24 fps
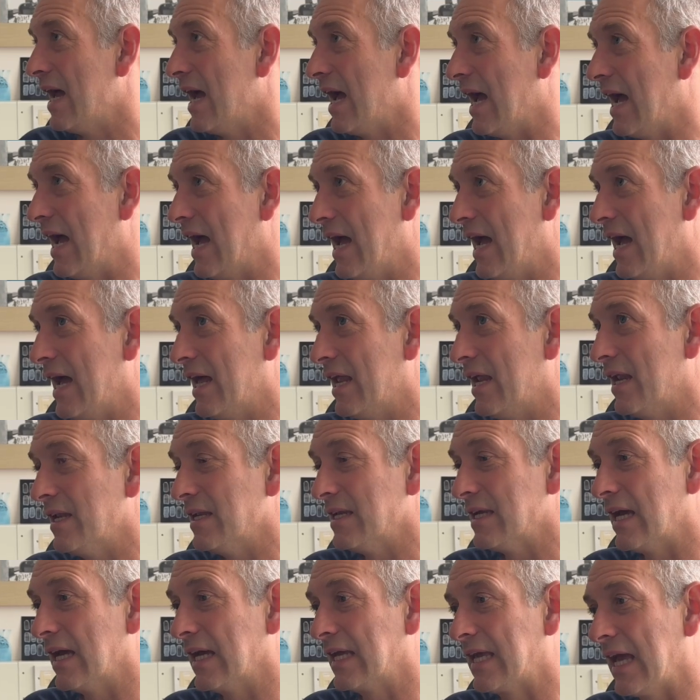
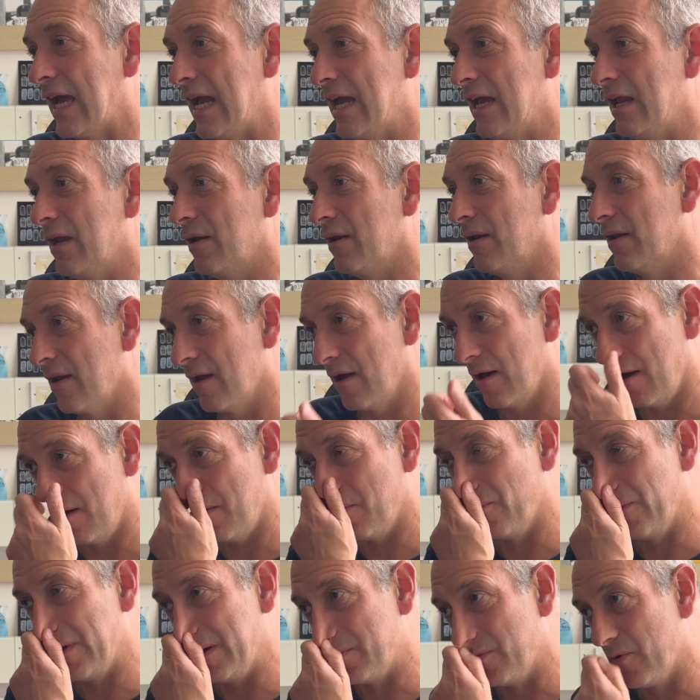And again,
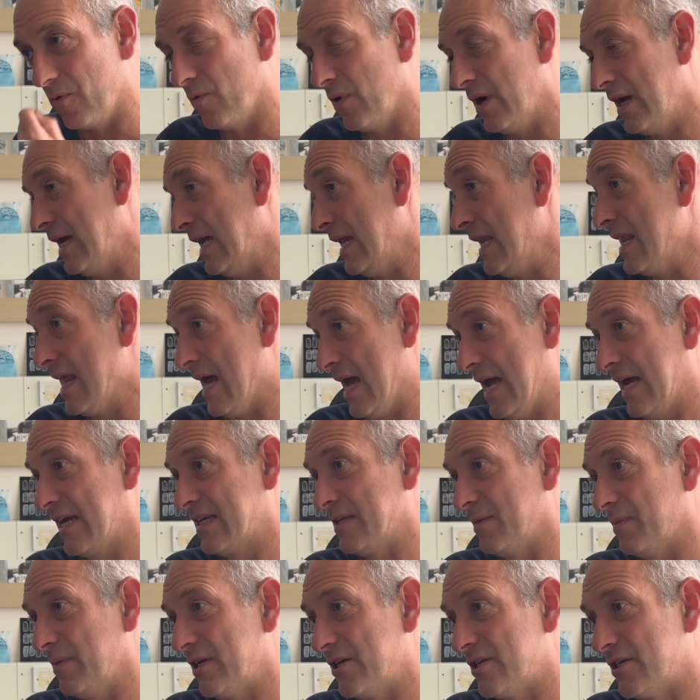in that
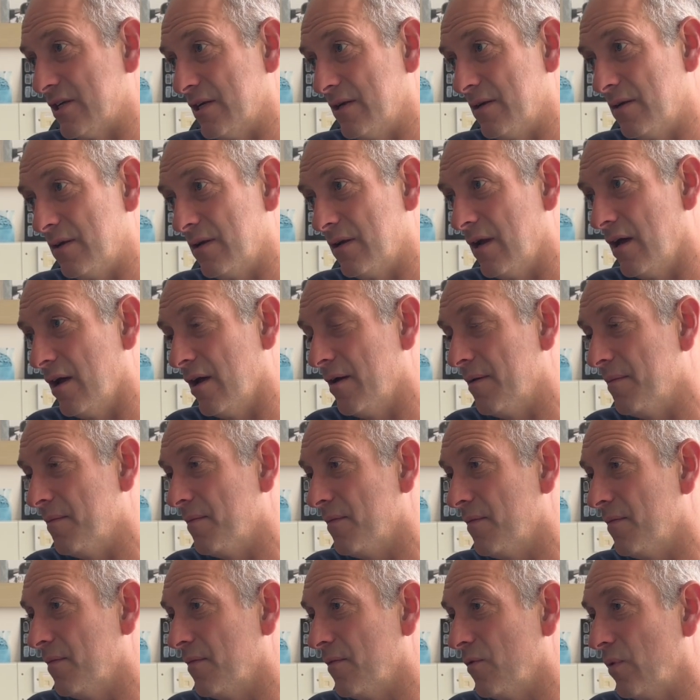exhibition,
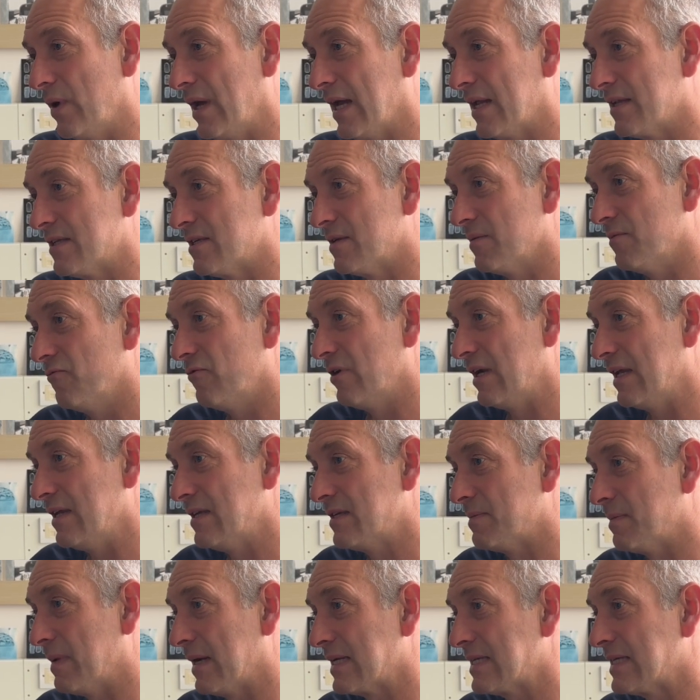we had some really
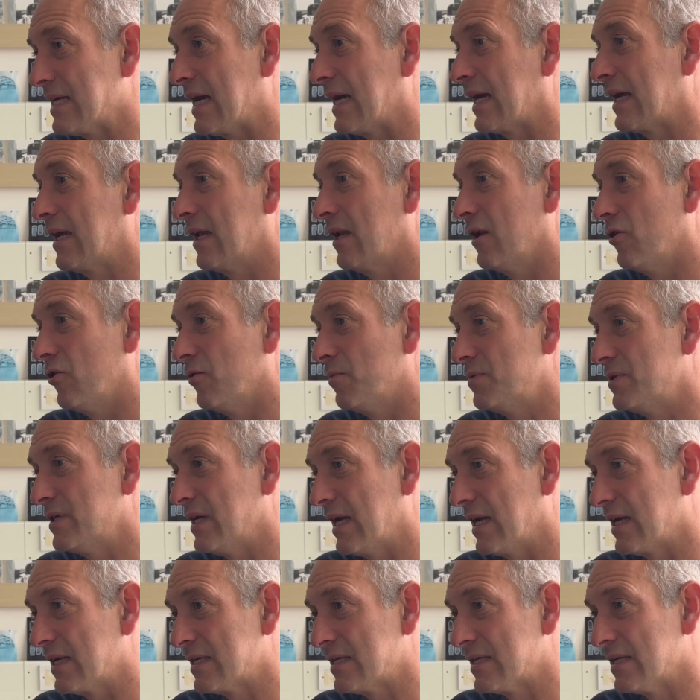spectacular
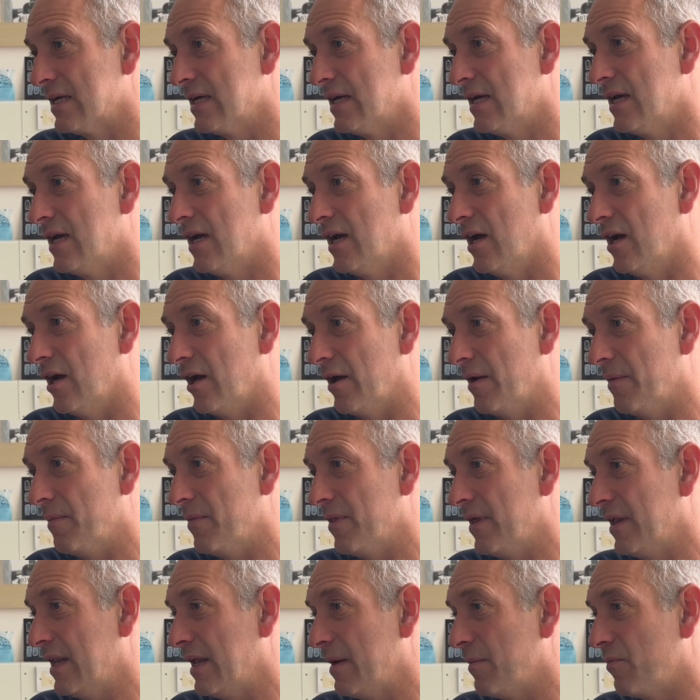objects, the
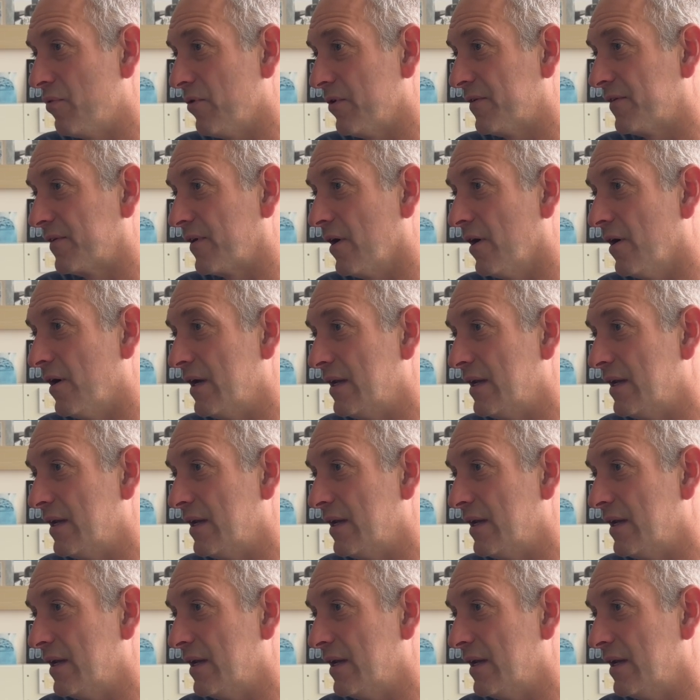Nebra sky